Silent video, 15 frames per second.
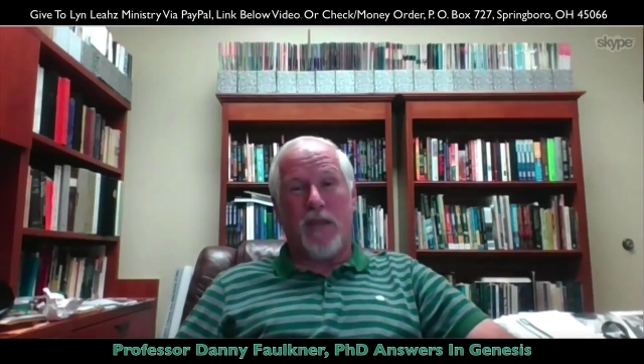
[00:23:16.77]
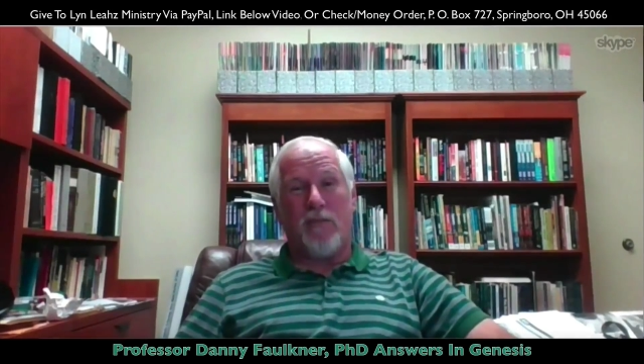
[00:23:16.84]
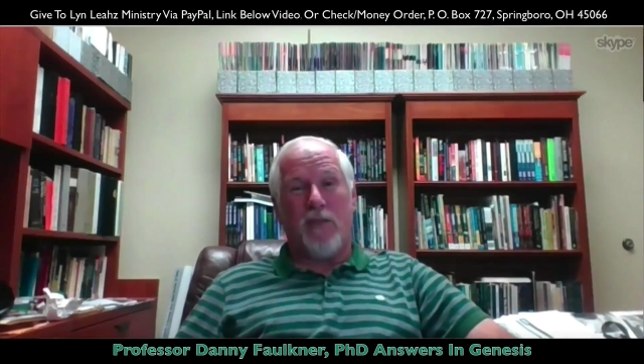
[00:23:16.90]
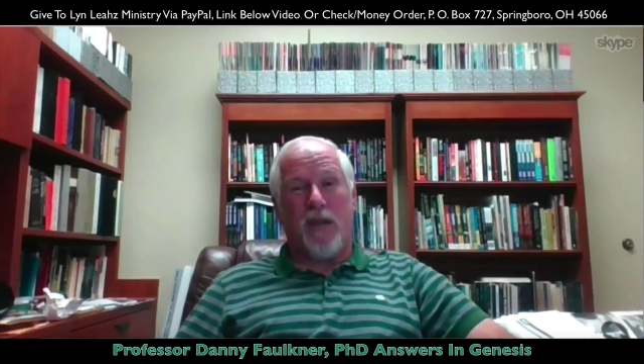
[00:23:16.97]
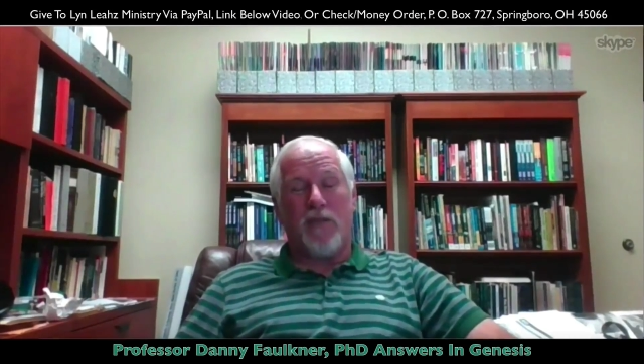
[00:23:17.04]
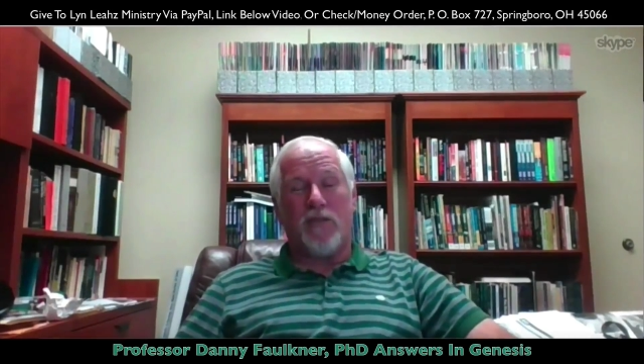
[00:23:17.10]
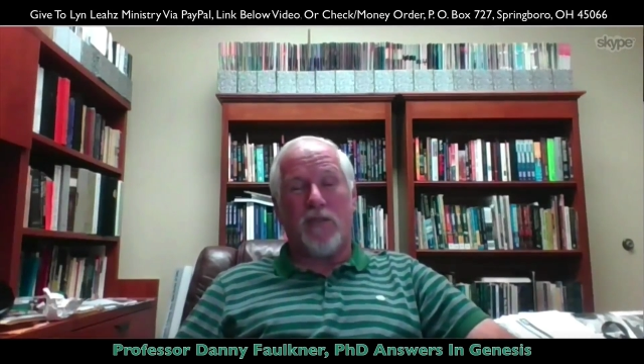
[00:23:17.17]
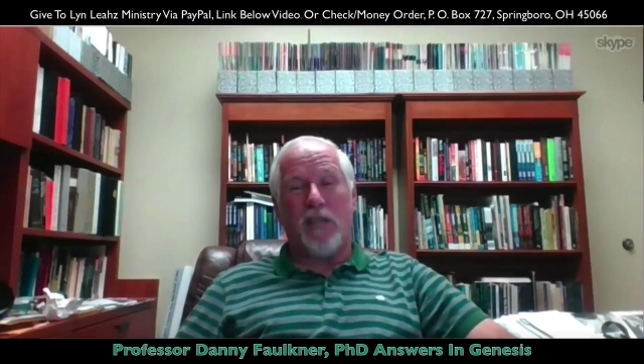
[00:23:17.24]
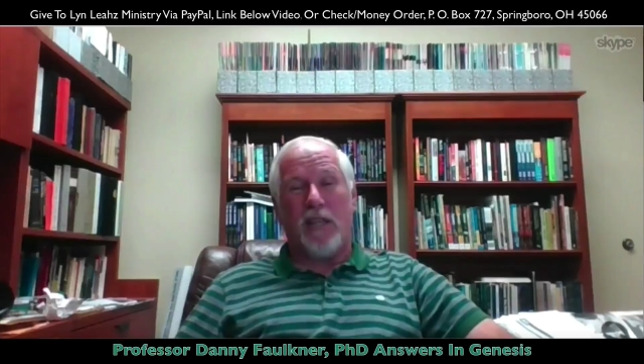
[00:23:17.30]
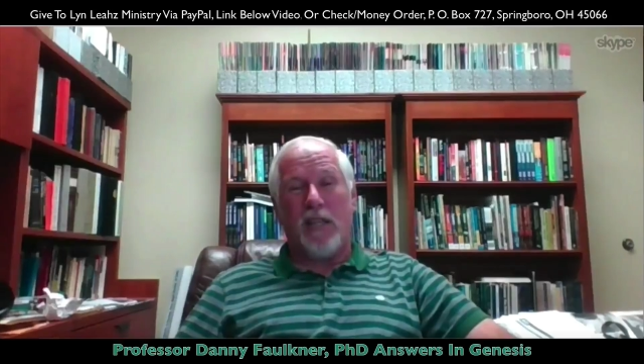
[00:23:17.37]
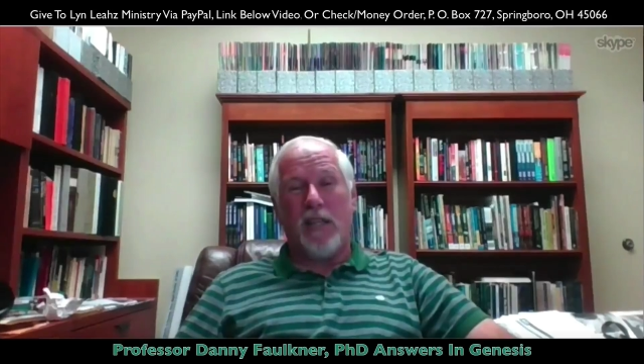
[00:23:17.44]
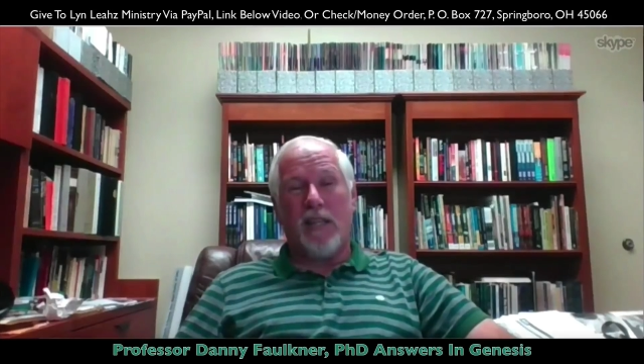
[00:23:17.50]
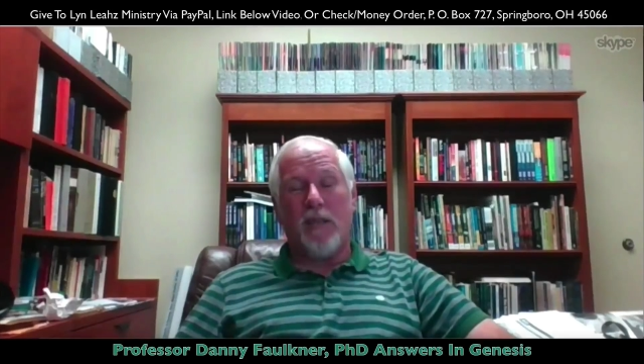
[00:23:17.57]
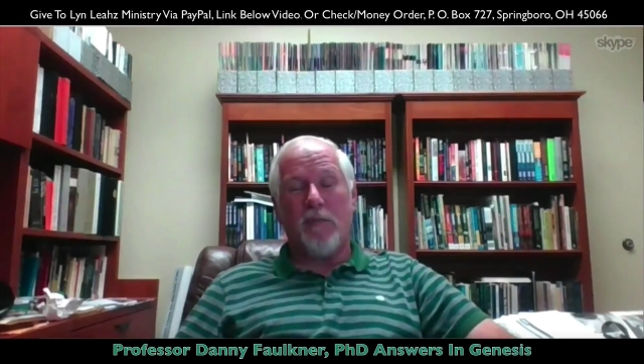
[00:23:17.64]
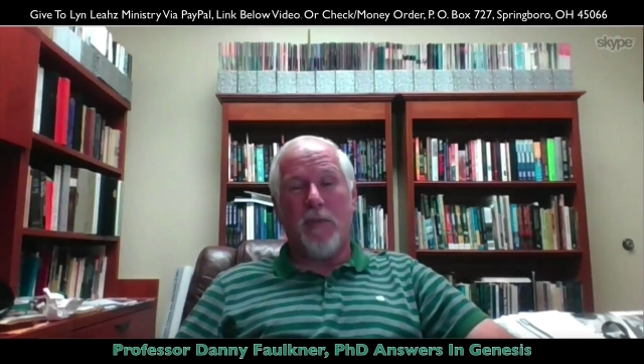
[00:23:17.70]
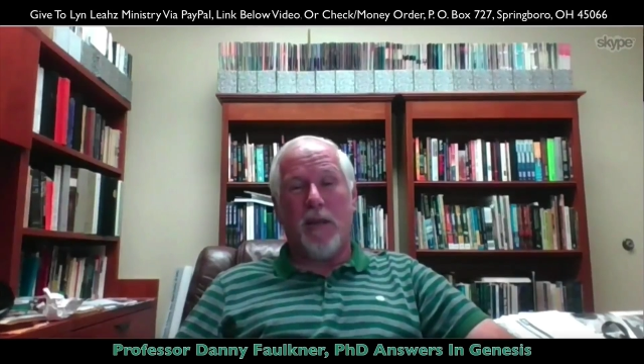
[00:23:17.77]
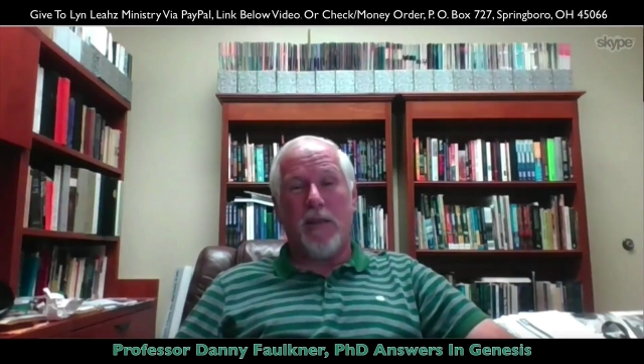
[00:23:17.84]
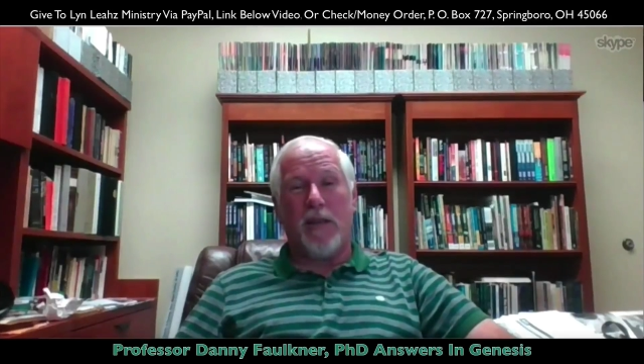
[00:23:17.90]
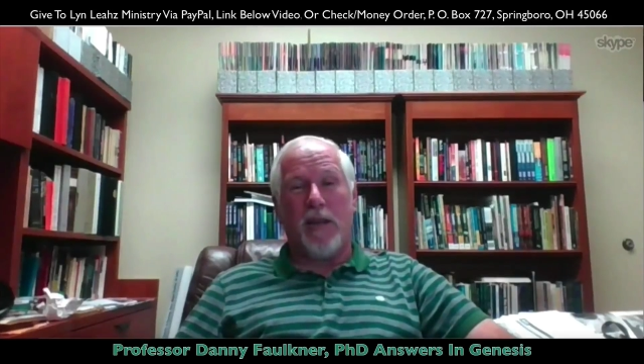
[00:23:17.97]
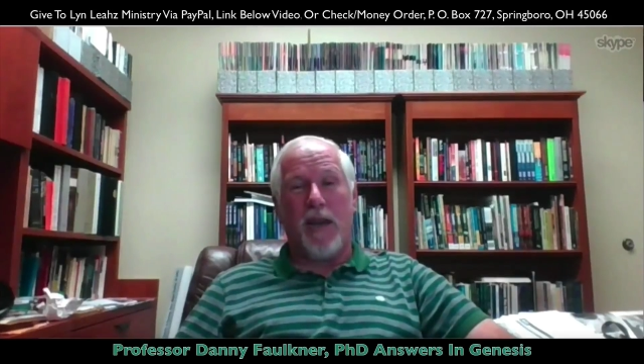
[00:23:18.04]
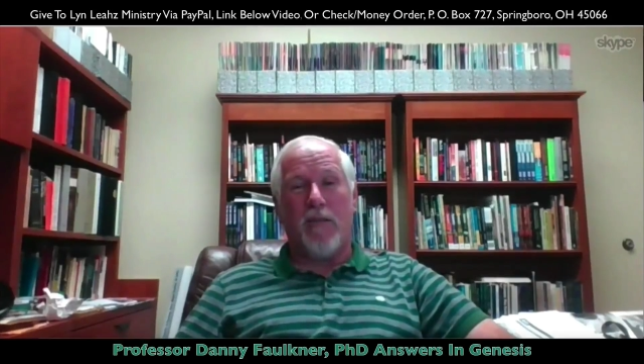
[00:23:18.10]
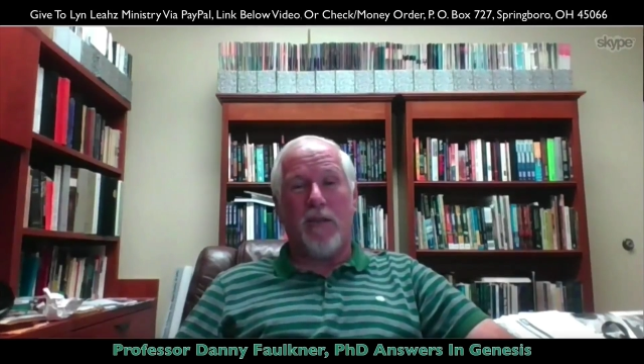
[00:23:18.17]
I've not seen any
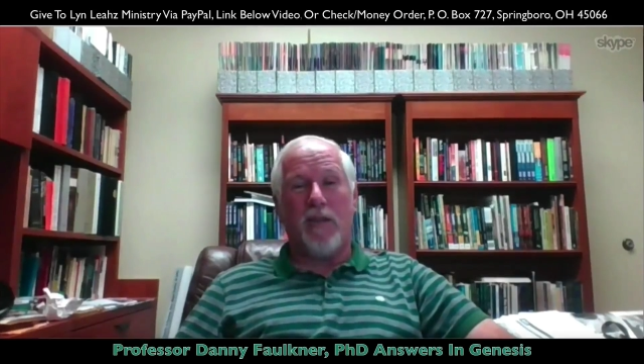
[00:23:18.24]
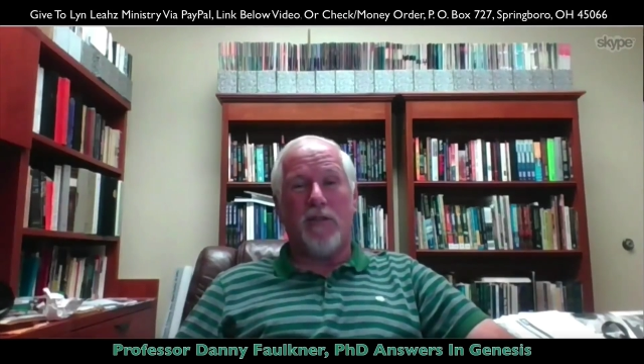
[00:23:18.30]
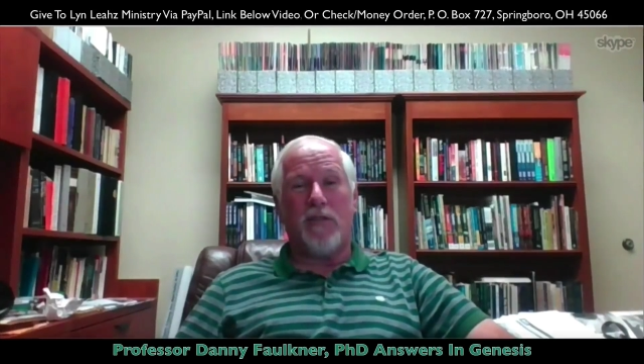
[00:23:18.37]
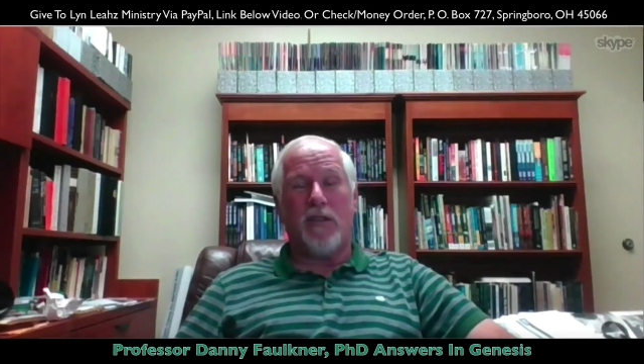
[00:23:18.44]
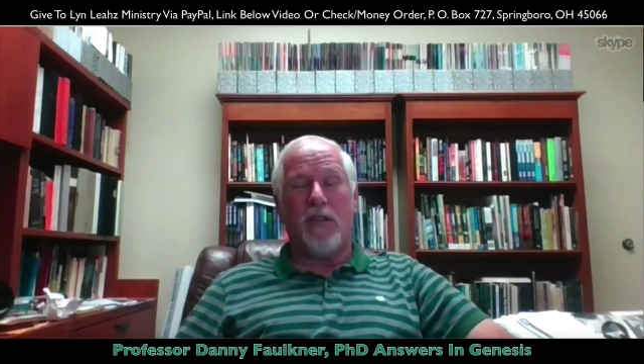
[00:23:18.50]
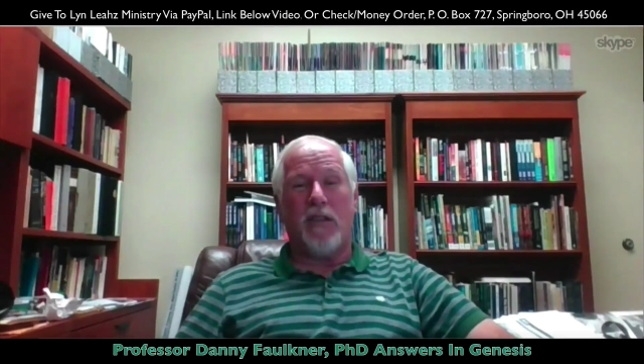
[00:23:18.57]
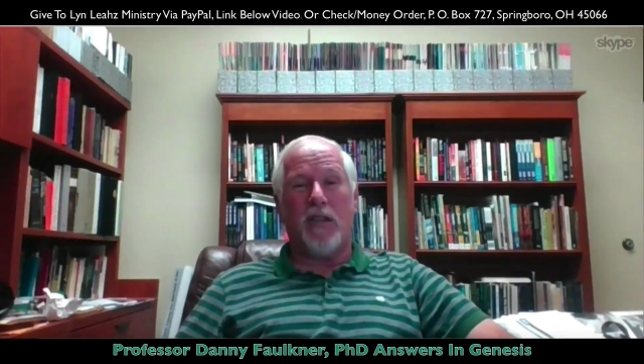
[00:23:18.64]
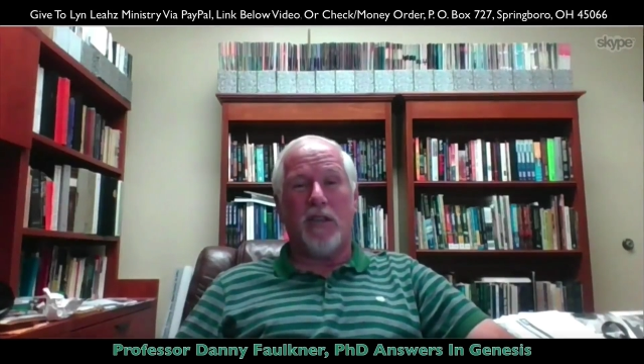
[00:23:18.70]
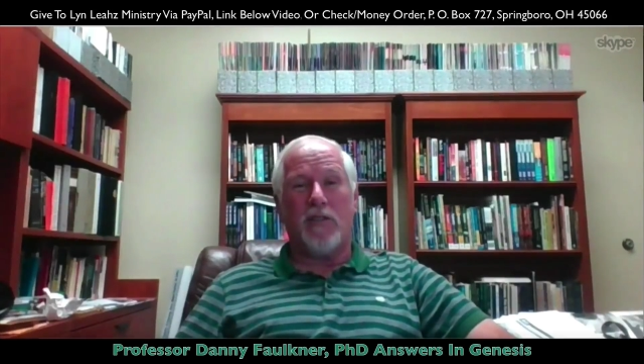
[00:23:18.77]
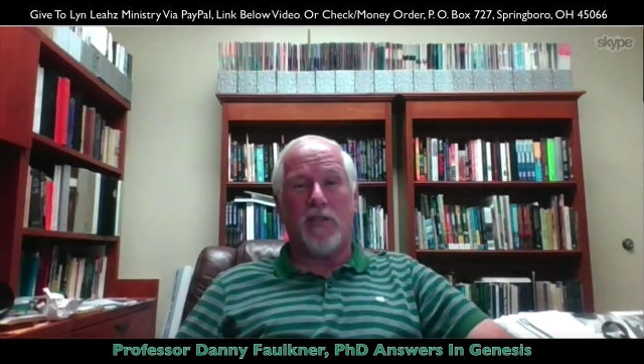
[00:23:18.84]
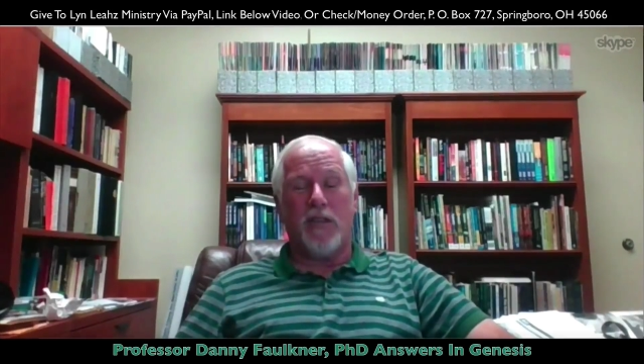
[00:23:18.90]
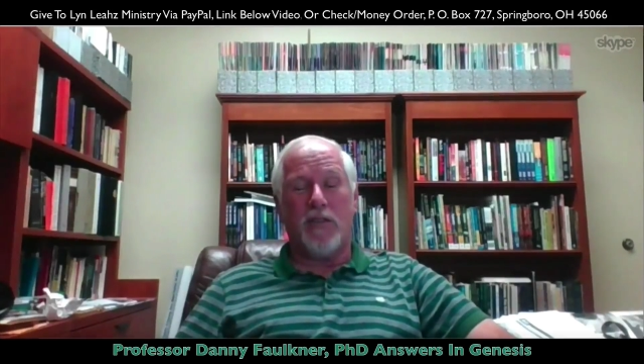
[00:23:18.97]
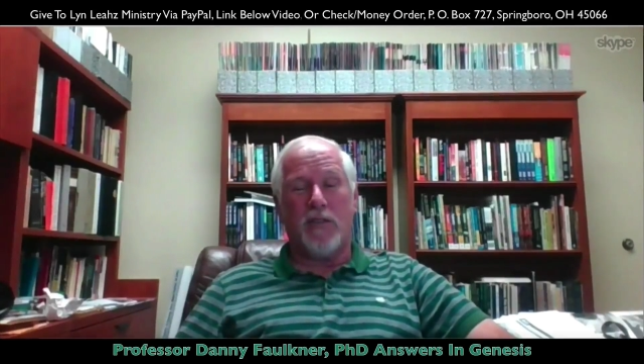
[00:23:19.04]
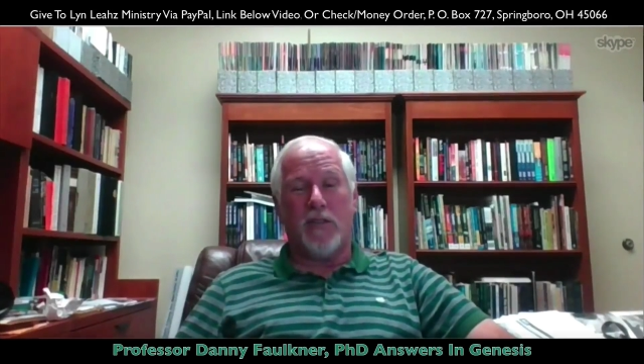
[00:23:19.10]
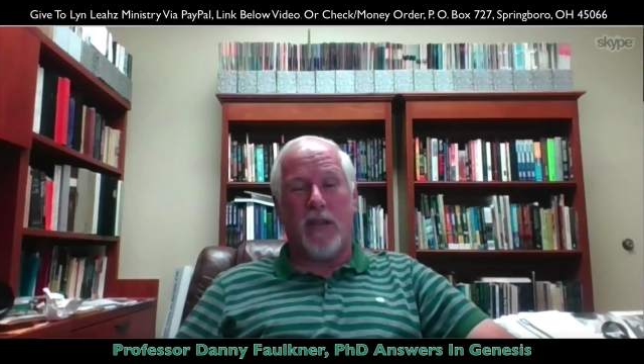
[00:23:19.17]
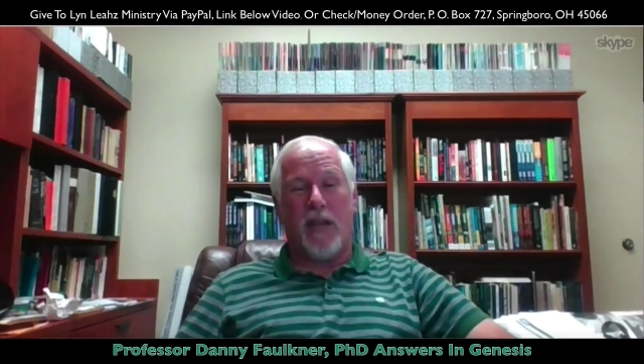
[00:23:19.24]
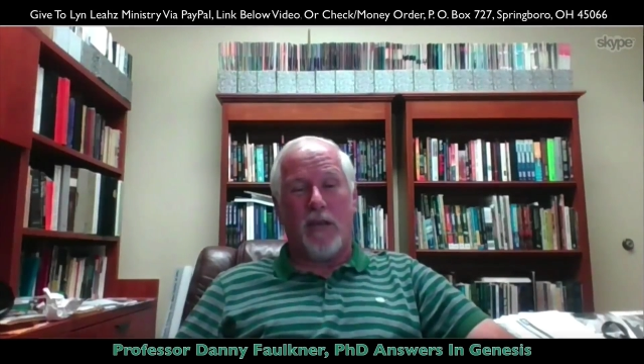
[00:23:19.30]
compelling evidence that it exists.